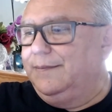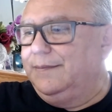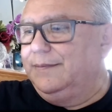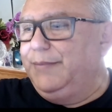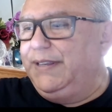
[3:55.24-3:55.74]

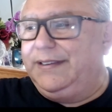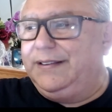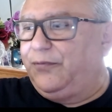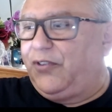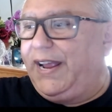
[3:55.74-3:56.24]
visit
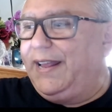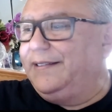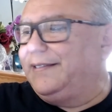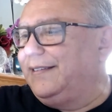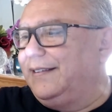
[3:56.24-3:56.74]
friends,
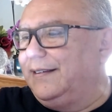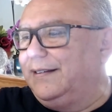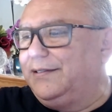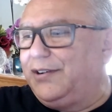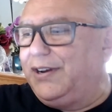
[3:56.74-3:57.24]

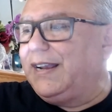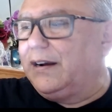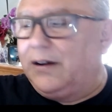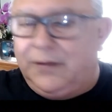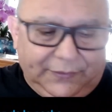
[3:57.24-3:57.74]
drink a
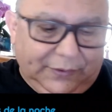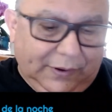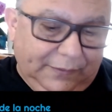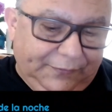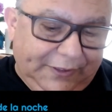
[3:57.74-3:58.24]
cup of
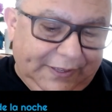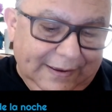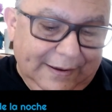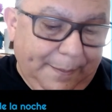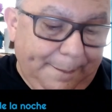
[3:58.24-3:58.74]
coffee,
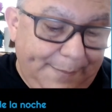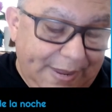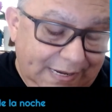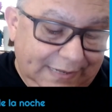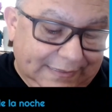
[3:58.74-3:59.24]

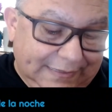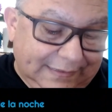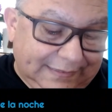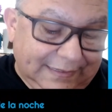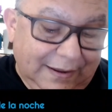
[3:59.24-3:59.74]
many things.
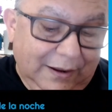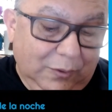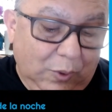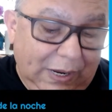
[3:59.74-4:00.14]
Well,